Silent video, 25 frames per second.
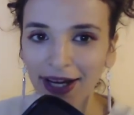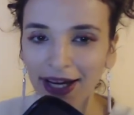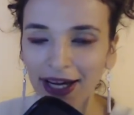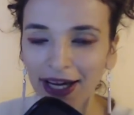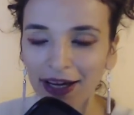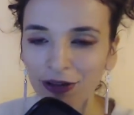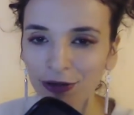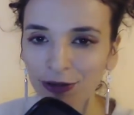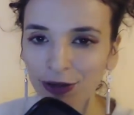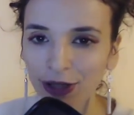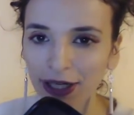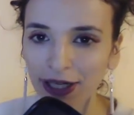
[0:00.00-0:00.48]

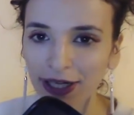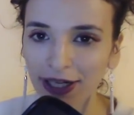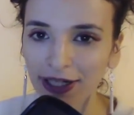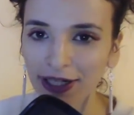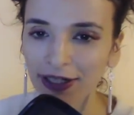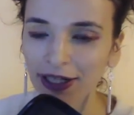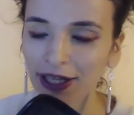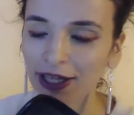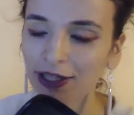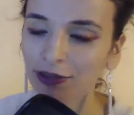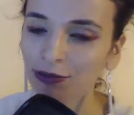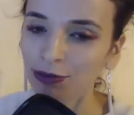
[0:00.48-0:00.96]
everyone,
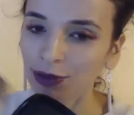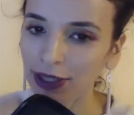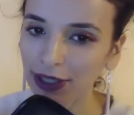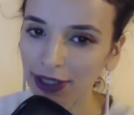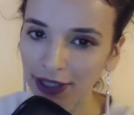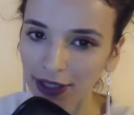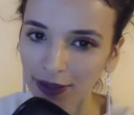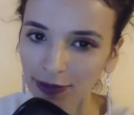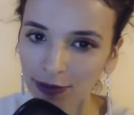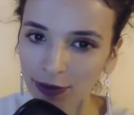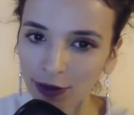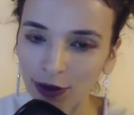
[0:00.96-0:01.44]
and
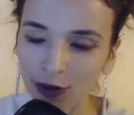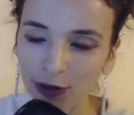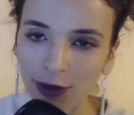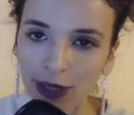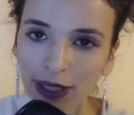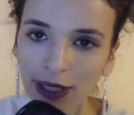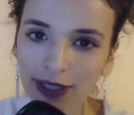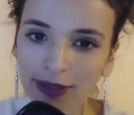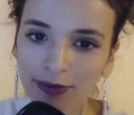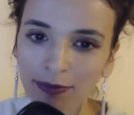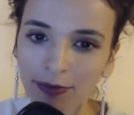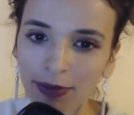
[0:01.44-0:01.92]
welcome or
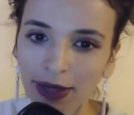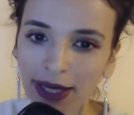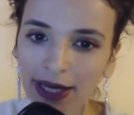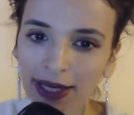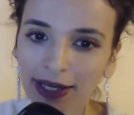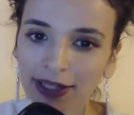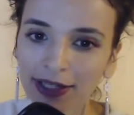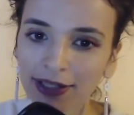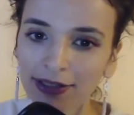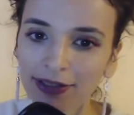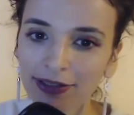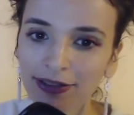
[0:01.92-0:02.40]
welcome back
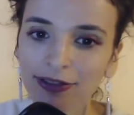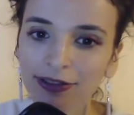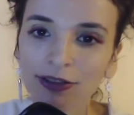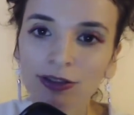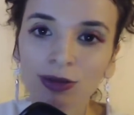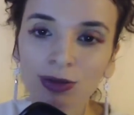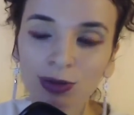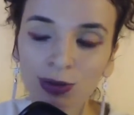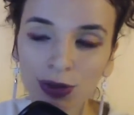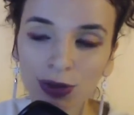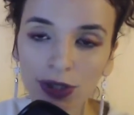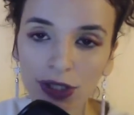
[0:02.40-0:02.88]

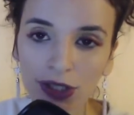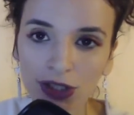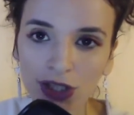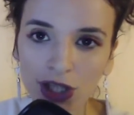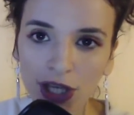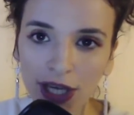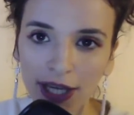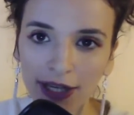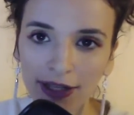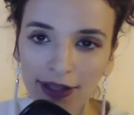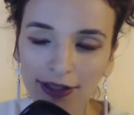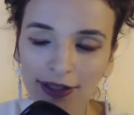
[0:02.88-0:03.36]
to the
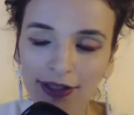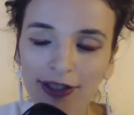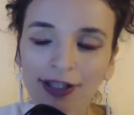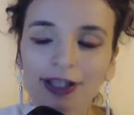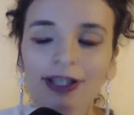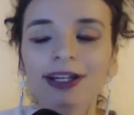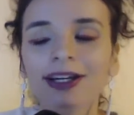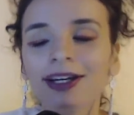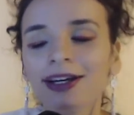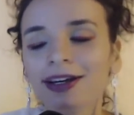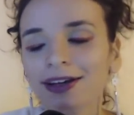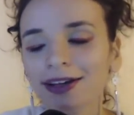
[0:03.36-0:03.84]
channel.
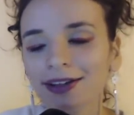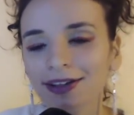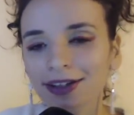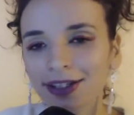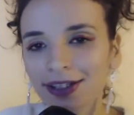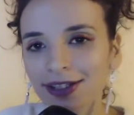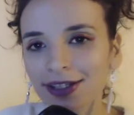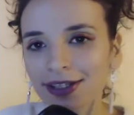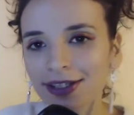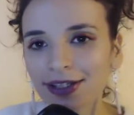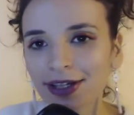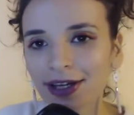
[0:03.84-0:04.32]
This
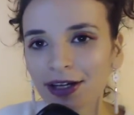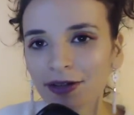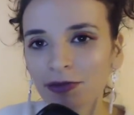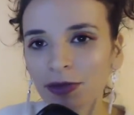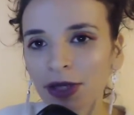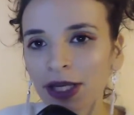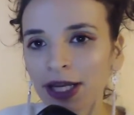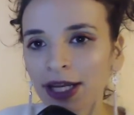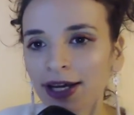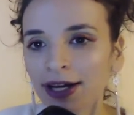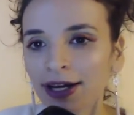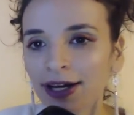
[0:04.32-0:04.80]
is
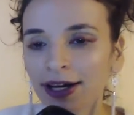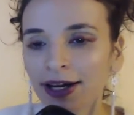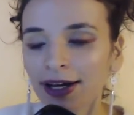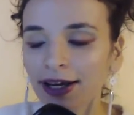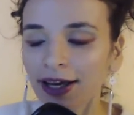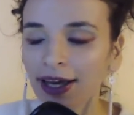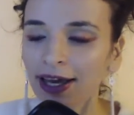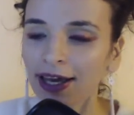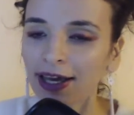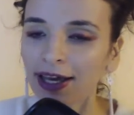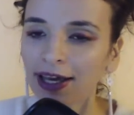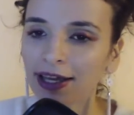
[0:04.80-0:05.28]
Carmina,
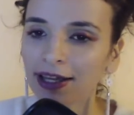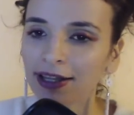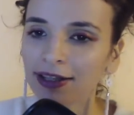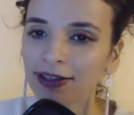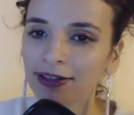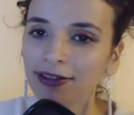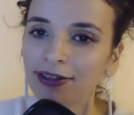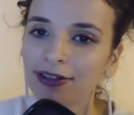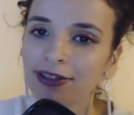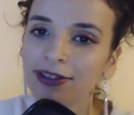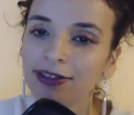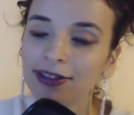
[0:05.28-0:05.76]
and
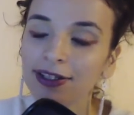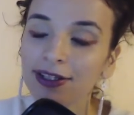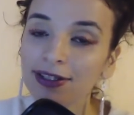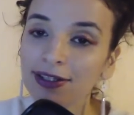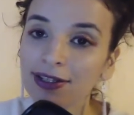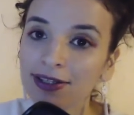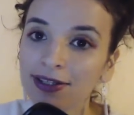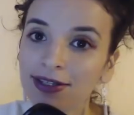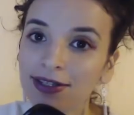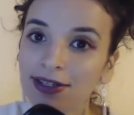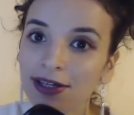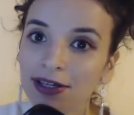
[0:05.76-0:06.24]
this
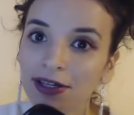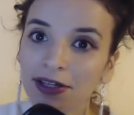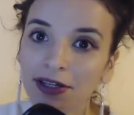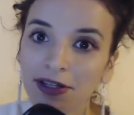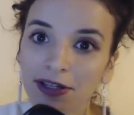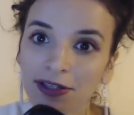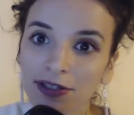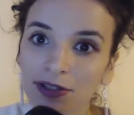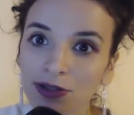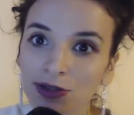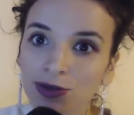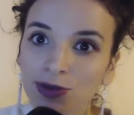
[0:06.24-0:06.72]
is an
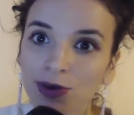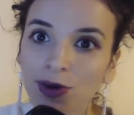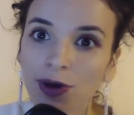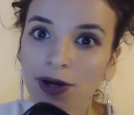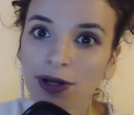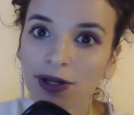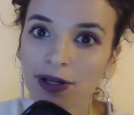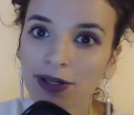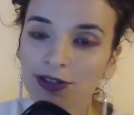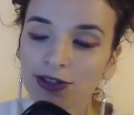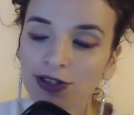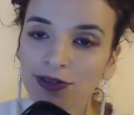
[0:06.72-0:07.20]

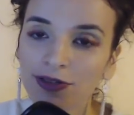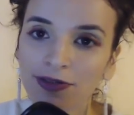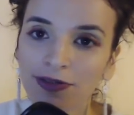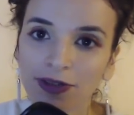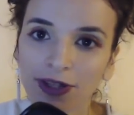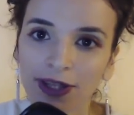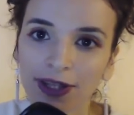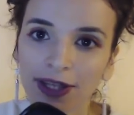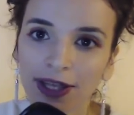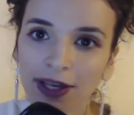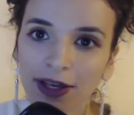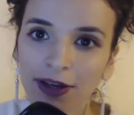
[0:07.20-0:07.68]
astrology
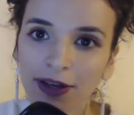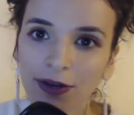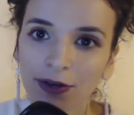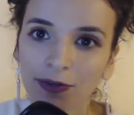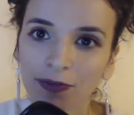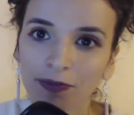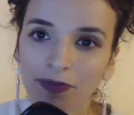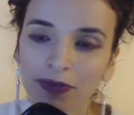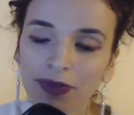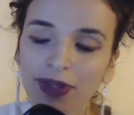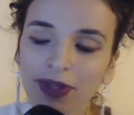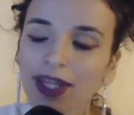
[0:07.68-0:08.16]
video.
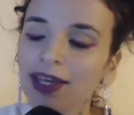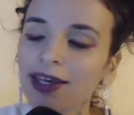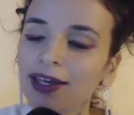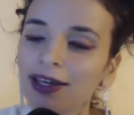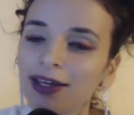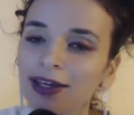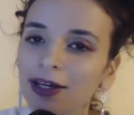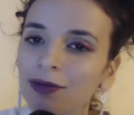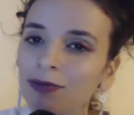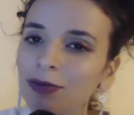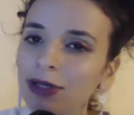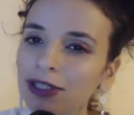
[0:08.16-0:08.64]

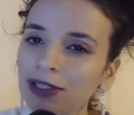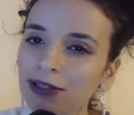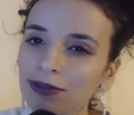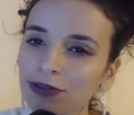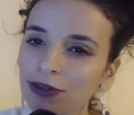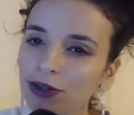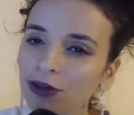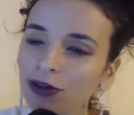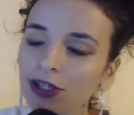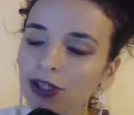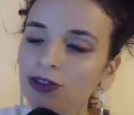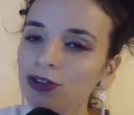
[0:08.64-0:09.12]
But if
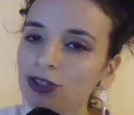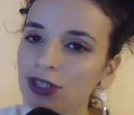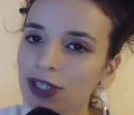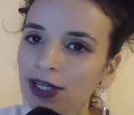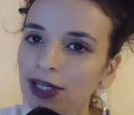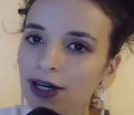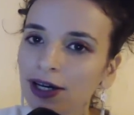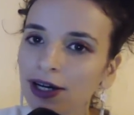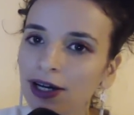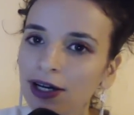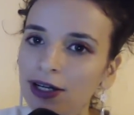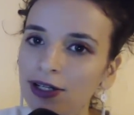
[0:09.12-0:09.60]
you're into the
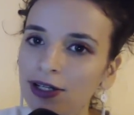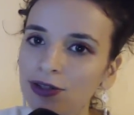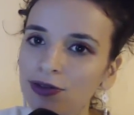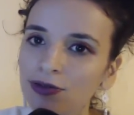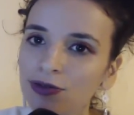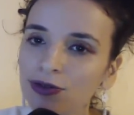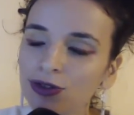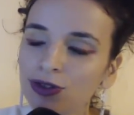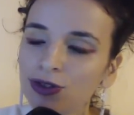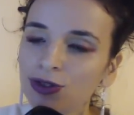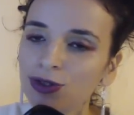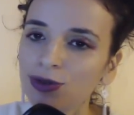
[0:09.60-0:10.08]
cards
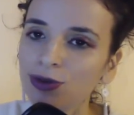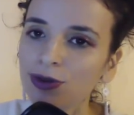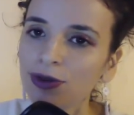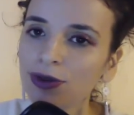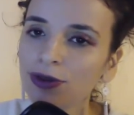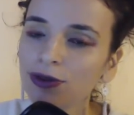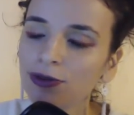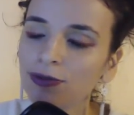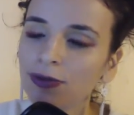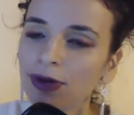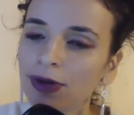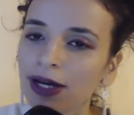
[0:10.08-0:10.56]
of truth,
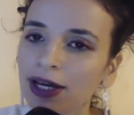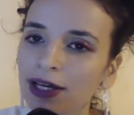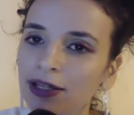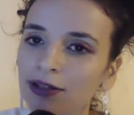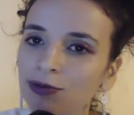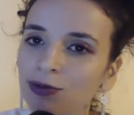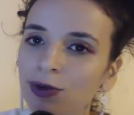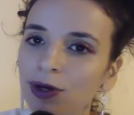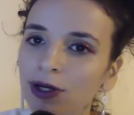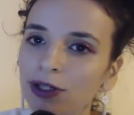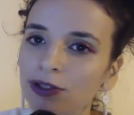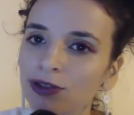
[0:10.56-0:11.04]
you might
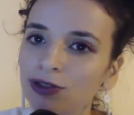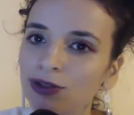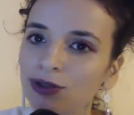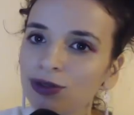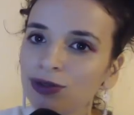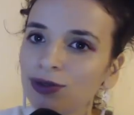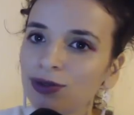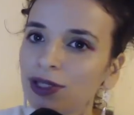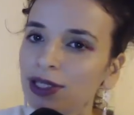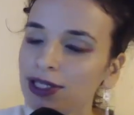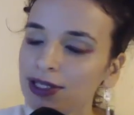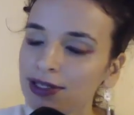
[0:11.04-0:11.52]
want to
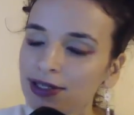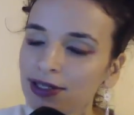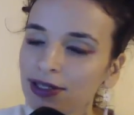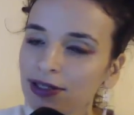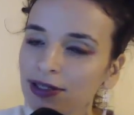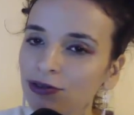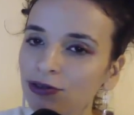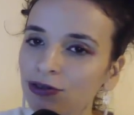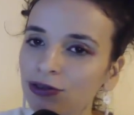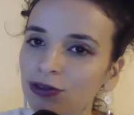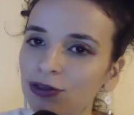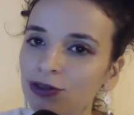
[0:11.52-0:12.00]
listen
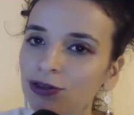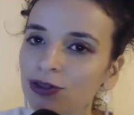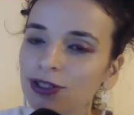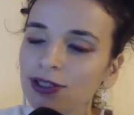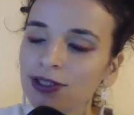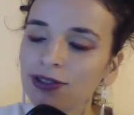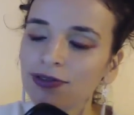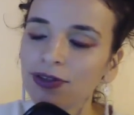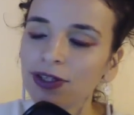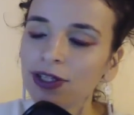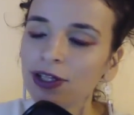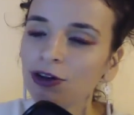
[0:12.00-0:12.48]
to
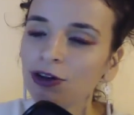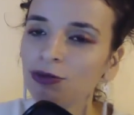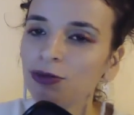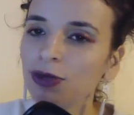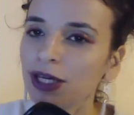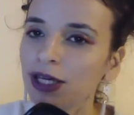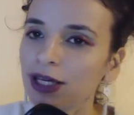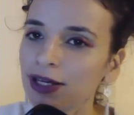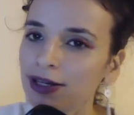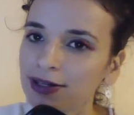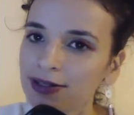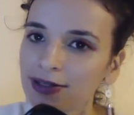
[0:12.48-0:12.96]
this video
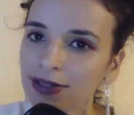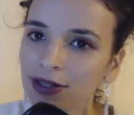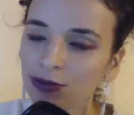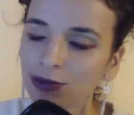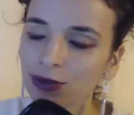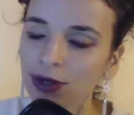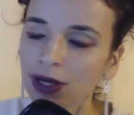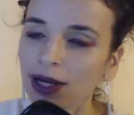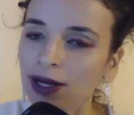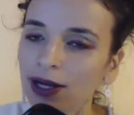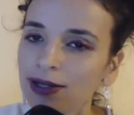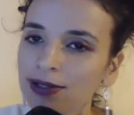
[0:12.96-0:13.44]
because it
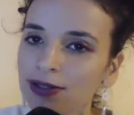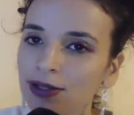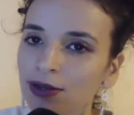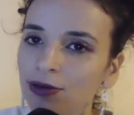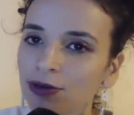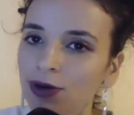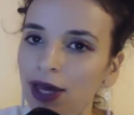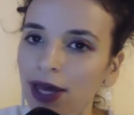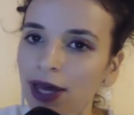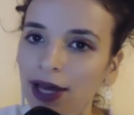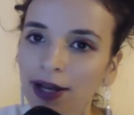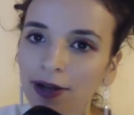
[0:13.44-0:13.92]
will also
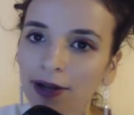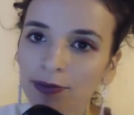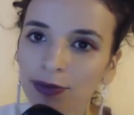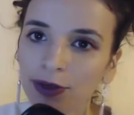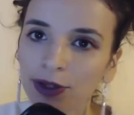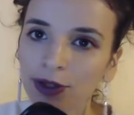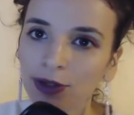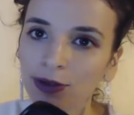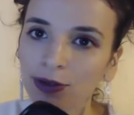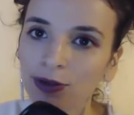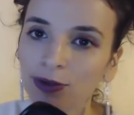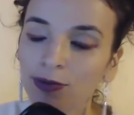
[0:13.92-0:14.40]
help
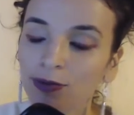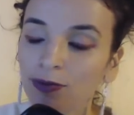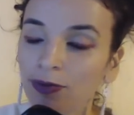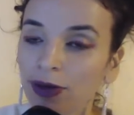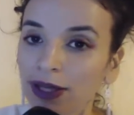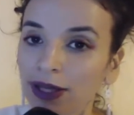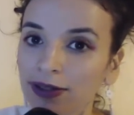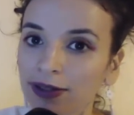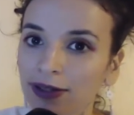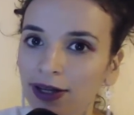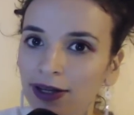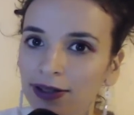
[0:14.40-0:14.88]
you
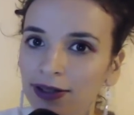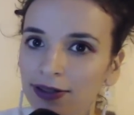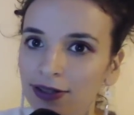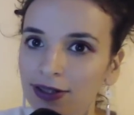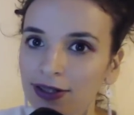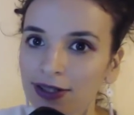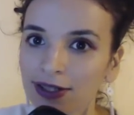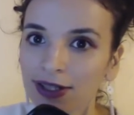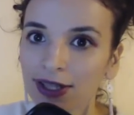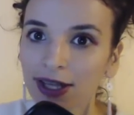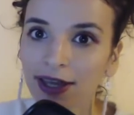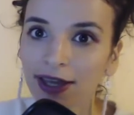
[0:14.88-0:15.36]
better
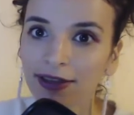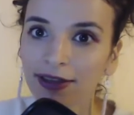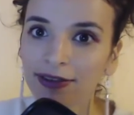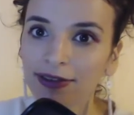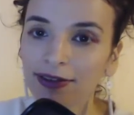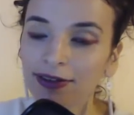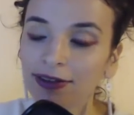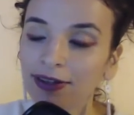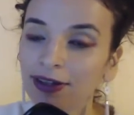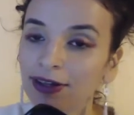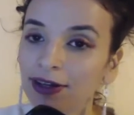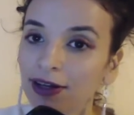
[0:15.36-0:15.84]
understand
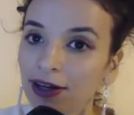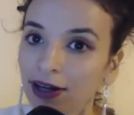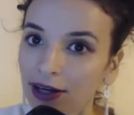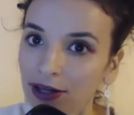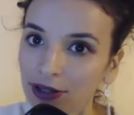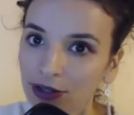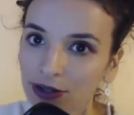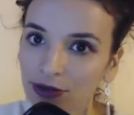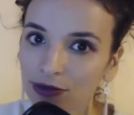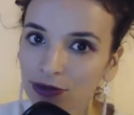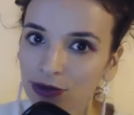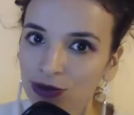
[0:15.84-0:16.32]
the cards
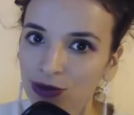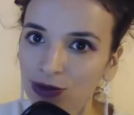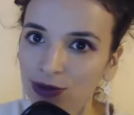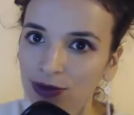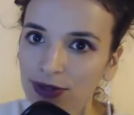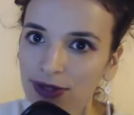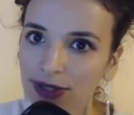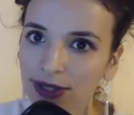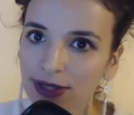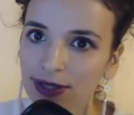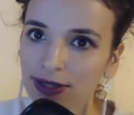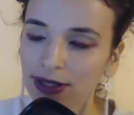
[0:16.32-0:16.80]
of truth
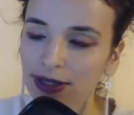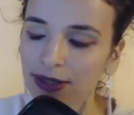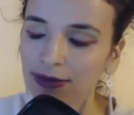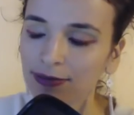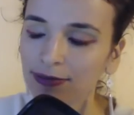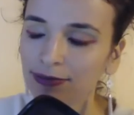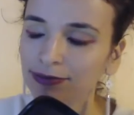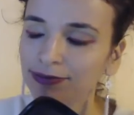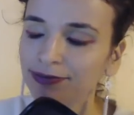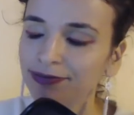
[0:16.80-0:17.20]
system.